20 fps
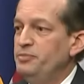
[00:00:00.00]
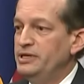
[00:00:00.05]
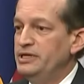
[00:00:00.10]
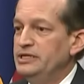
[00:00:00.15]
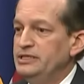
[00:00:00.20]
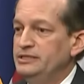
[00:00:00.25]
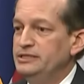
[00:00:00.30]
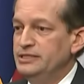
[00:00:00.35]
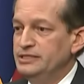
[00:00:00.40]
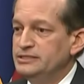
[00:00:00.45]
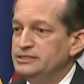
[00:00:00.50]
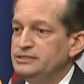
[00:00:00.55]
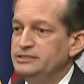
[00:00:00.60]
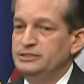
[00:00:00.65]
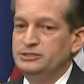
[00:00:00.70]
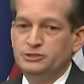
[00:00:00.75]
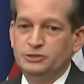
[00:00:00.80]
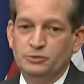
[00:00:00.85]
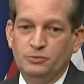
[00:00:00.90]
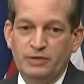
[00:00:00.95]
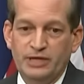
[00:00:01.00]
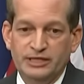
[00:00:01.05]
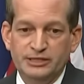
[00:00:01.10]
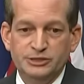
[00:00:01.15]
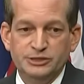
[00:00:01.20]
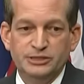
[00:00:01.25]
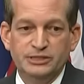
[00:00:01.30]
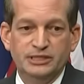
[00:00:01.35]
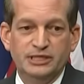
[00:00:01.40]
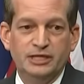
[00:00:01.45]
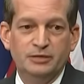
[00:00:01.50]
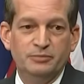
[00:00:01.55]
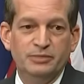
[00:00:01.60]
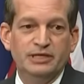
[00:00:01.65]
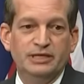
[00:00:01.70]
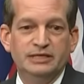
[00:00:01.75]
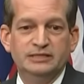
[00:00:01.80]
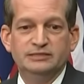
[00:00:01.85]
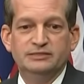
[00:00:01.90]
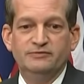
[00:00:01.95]
been in this situation can
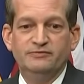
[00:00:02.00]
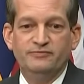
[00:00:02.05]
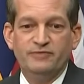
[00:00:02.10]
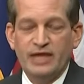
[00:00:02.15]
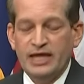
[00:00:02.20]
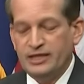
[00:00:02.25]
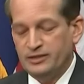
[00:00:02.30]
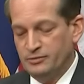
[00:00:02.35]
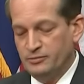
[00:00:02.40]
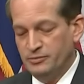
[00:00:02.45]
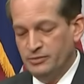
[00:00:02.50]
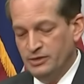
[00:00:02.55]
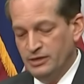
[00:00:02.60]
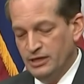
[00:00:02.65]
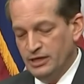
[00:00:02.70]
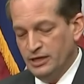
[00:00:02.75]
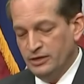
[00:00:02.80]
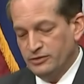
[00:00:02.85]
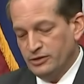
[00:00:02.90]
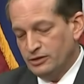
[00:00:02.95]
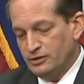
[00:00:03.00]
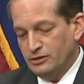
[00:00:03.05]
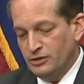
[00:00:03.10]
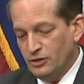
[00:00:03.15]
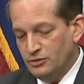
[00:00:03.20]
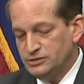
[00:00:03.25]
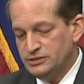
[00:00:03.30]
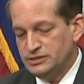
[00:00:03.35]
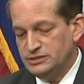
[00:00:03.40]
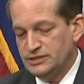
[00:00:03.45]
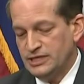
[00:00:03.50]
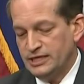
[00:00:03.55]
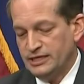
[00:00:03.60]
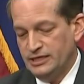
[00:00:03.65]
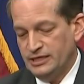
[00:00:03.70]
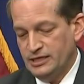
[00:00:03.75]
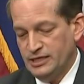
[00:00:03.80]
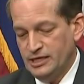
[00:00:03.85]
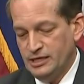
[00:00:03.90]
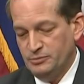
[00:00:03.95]
begin to fathom. The closest I
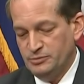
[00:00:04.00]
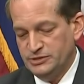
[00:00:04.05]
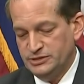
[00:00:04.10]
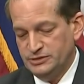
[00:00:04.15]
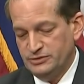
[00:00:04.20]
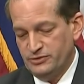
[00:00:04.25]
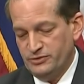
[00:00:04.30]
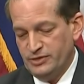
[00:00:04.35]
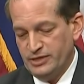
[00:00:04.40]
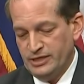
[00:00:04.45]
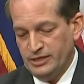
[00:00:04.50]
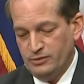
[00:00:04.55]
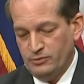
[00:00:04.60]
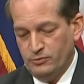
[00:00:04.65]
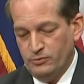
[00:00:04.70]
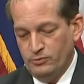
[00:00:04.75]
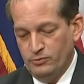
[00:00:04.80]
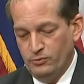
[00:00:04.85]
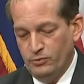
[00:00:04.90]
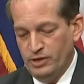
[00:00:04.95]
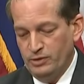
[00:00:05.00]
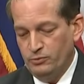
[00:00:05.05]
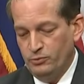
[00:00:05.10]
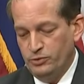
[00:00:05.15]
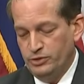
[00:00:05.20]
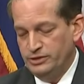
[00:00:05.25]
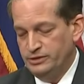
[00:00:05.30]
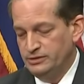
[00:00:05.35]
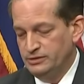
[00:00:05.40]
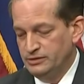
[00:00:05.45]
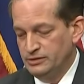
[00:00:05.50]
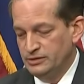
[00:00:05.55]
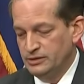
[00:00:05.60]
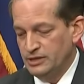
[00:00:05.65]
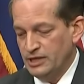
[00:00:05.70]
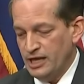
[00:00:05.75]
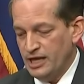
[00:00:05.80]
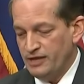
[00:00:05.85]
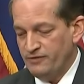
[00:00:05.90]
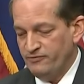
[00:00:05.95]
can come is to think, what would
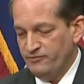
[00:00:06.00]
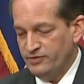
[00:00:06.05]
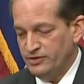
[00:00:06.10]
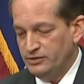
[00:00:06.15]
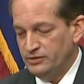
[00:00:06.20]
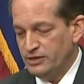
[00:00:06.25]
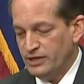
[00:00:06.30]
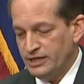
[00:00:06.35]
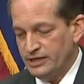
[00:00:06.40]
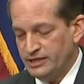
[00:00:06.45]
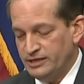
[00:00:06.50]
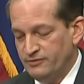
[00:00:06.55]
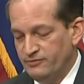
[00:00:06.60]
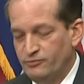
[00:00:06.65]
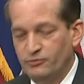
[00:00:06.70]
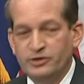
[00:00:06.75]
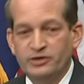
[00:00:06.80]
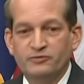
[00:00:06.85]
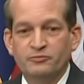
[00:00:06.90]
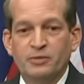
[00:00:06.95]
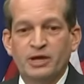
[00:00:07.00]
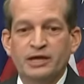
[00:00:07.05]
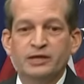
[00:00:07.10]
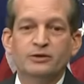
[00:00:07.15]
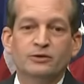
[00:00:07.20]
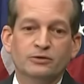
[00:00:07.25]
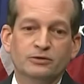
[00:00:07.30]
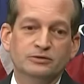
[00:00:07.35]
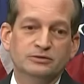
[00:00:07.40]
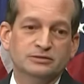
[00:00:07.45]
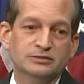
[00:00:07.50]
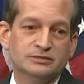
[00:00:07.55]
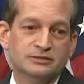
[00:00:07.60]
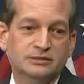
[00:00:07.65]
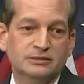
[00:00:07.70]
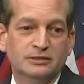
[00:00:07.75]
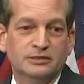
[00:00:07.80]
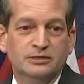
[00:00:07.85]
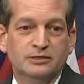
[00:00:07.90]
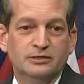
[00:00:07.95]
I feel like if one of my girls
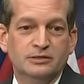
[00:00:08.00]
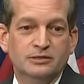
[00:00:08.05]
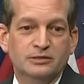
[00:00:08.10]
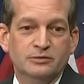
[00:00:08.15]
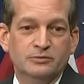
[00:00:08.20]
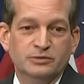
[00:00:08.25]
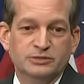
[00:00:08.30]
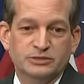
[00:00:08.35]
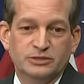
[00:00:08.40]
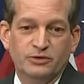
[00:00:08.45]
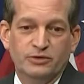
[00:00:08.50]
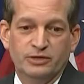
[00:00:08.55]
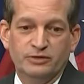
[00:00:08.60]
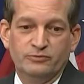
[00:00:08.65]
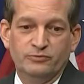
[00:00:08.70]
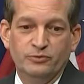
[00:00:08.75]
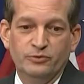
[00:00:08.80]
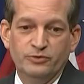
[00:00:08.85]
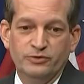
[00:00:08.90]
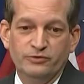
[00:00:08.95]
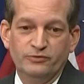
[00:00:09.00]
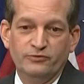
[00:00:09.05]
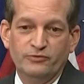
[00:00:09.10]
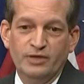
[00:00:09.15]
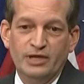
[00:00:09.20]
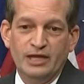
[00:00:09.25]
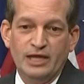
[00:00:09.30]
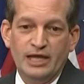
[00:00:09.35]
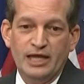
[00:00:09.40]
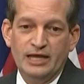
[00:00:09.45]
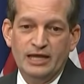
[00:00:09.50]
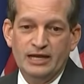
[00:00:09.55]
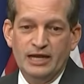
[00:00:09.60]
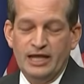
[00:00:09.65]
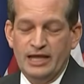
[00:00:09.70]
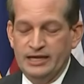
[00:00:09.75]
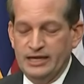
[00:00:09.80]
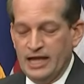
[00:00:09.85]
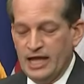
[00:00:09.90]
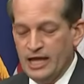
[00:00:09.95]
was going through this, and
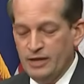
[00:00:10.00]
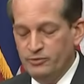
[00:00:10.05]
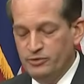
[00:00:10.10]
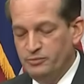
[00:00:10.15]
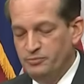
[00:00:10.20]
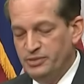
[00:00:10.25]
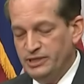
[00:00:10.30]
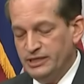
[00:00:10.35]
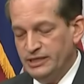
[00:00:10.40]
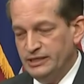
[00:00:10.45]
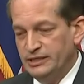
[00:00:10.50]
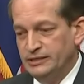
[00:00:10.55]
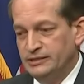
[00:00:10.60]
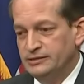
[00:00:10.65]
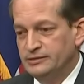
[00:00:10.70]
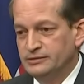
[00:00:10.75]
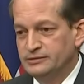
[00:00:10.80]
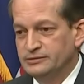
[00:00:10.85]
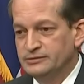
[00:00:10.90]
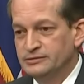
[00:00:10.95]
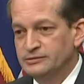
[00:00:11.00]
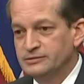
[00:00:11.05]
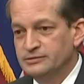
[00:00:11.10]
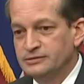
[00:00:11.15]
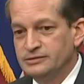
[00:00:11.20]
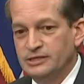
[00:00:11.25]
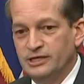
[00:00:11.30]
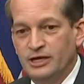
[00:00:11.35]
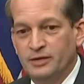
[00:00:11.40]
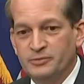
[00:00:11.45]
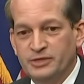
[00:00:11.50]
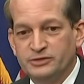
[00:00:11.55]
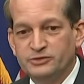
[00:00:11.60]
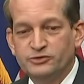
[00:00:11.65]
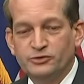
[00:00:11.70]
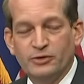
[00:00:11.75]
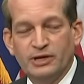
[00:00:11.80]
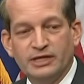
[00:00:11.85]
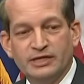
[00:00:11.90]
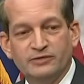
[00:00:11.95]
I would be, you know, I'm not
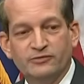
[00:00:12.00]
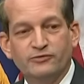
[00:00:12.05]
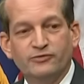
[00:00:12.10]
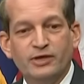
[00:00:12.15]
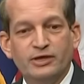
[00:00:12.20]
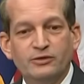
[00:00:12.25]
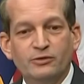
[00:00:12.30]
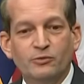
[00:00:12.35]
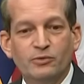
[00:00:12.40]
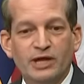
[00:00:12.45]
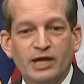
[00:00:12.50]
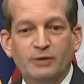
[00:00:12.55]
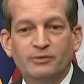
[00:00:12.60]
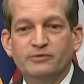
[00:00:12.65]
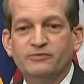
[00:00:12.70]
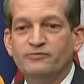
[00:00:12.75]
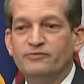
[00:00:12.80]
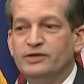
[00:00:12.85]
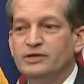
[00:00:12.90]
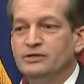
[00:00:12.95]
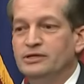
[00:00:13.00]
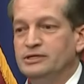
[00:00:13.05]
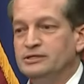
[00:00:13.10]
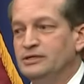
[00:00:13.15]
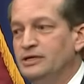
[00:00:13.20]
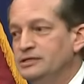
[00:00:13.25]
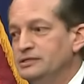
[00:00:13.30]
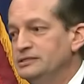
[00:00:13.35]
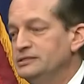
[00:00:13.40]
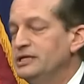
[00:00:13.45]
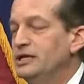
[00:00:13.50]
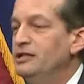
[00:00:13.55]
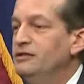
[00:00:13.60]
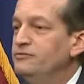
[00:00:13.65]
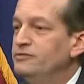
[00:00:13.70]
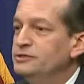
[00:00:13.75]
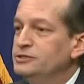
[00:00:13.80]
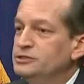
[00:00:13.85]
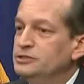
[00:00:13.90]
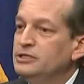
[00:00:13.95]
sure I can say the way I would feel on
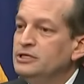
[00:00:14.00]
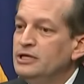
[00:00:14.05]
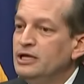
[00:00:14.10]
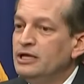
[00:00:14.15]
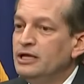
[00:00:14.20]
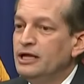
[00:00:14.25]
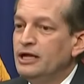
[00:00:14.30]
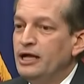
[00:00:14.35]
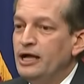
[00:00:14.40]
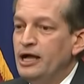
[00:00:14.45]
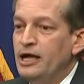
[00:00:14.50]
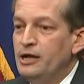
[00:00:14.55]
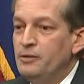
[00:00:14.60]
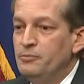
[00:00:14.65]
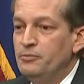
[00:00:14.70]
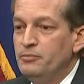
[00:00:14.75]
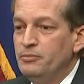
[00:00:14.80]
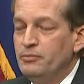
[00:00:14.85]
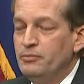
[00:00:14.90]
television, but